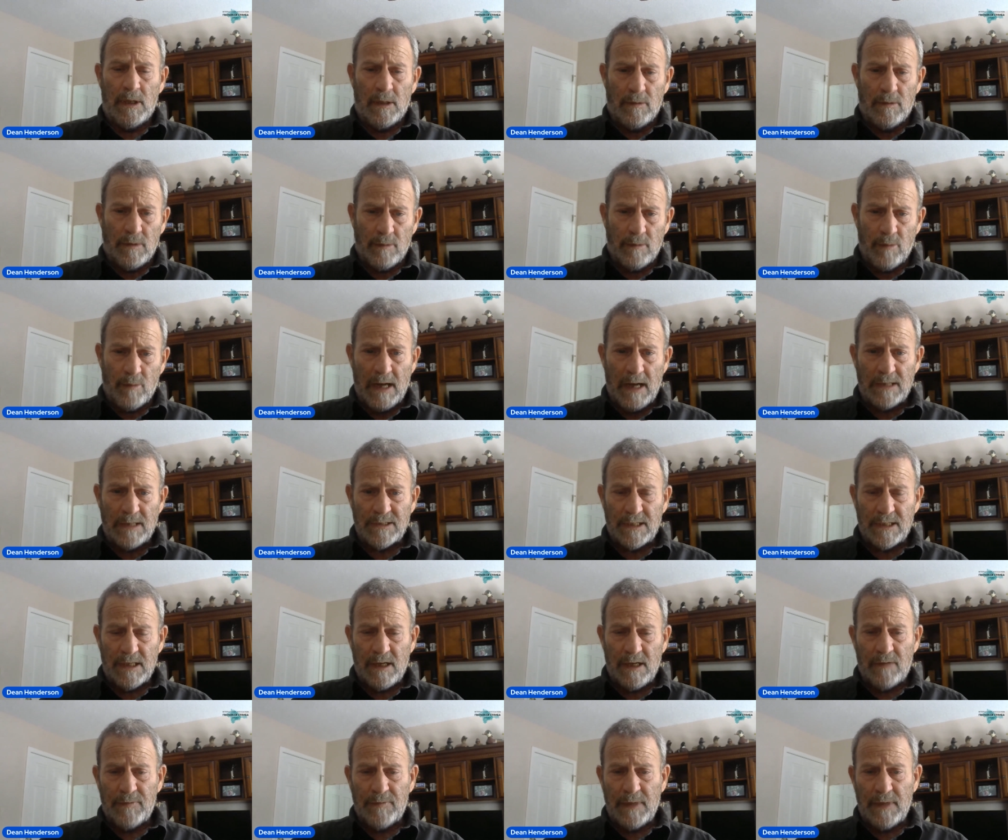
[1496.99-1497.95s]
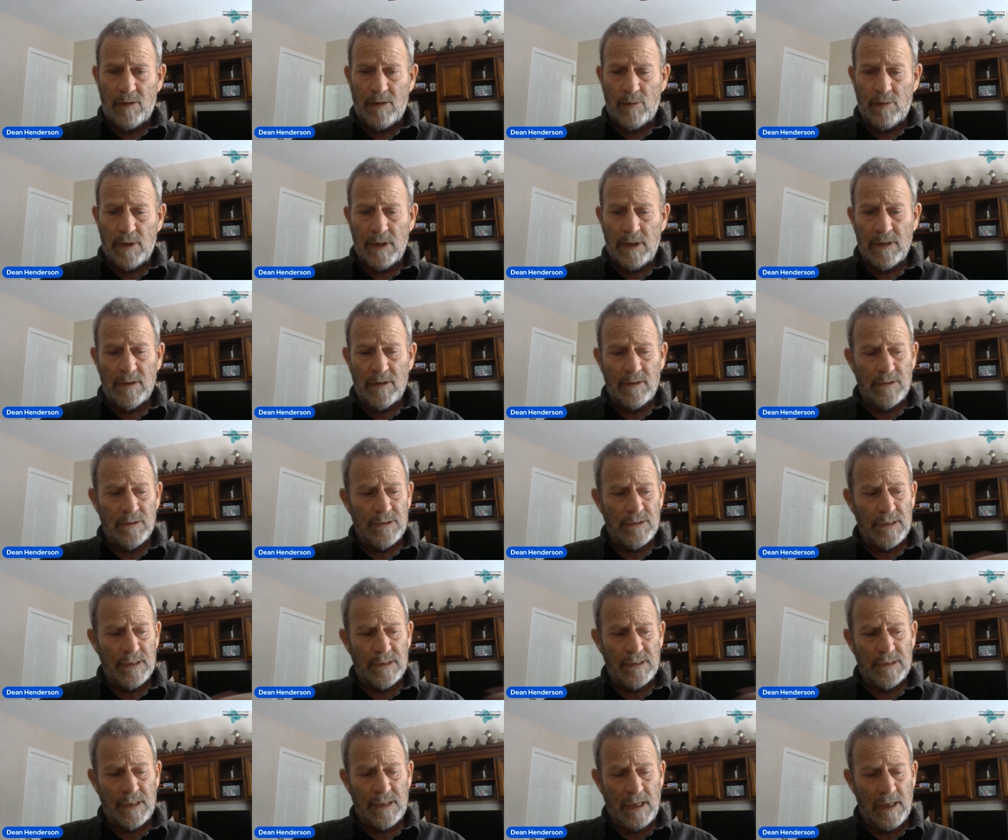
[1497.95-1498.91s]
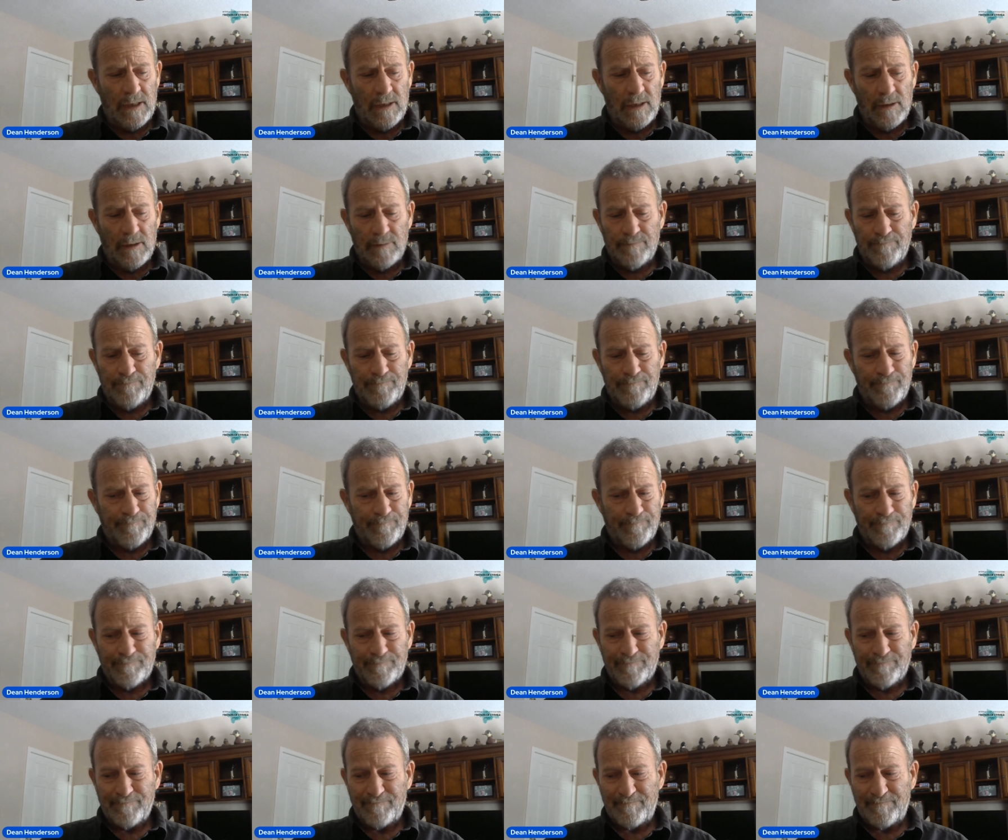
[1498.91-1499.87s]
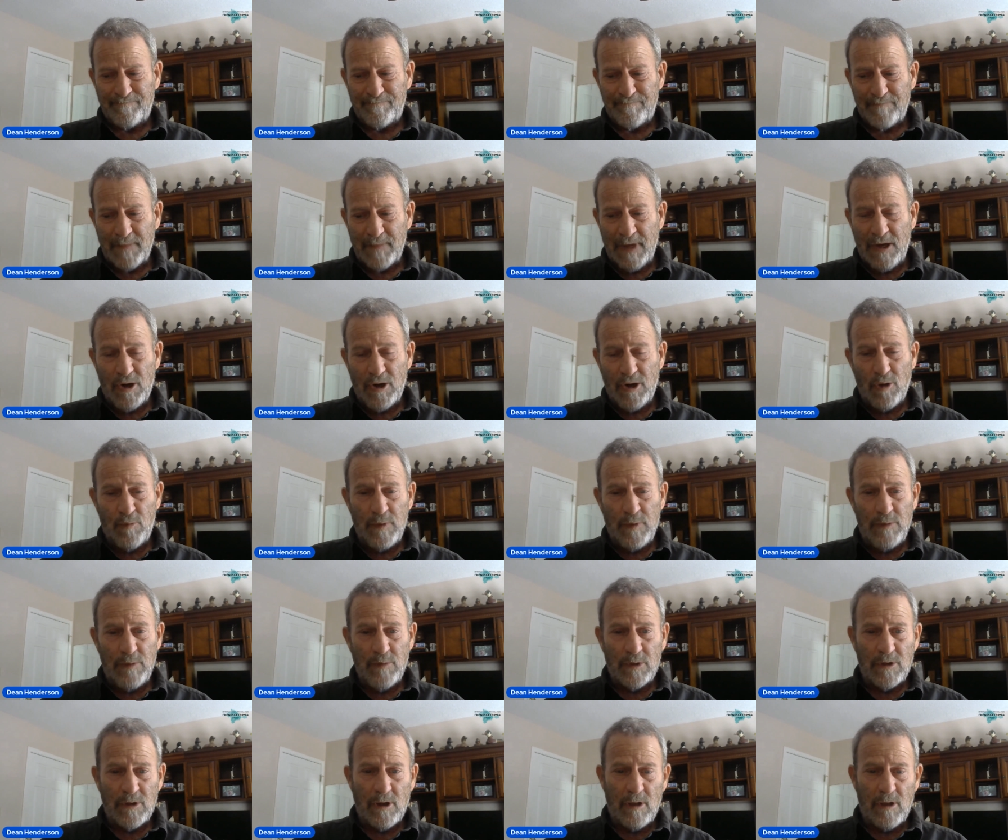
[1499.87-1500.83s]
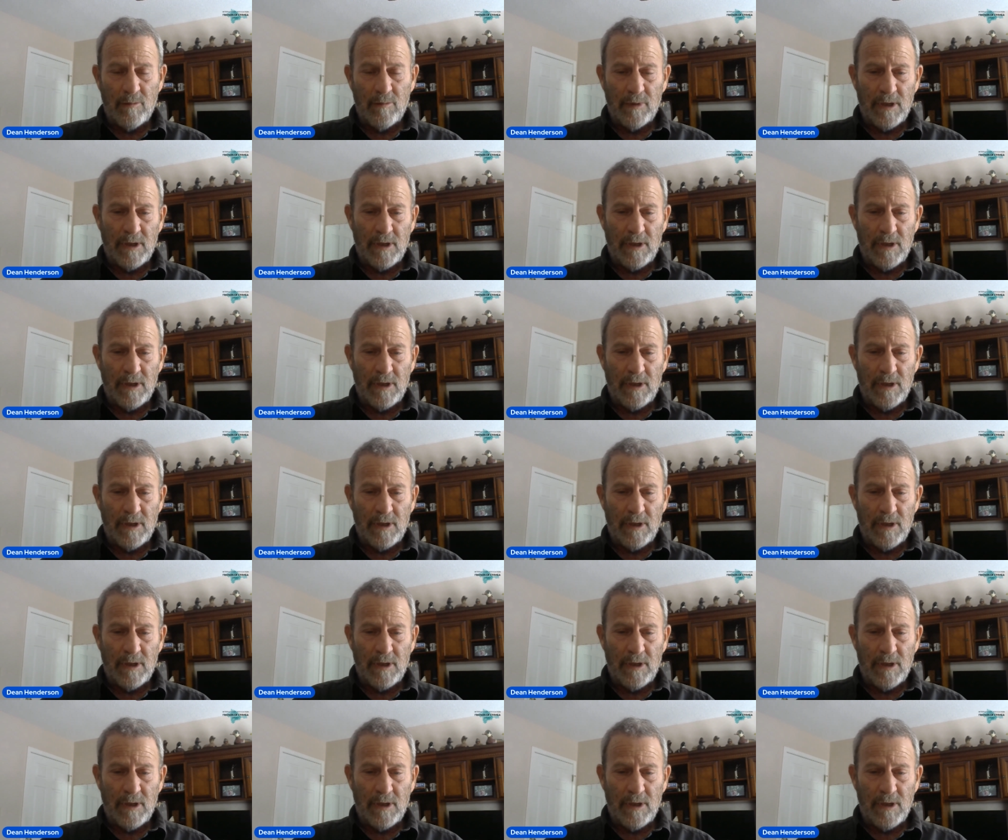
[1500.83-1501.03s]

nebraska and out that way there's these kind of i know people call them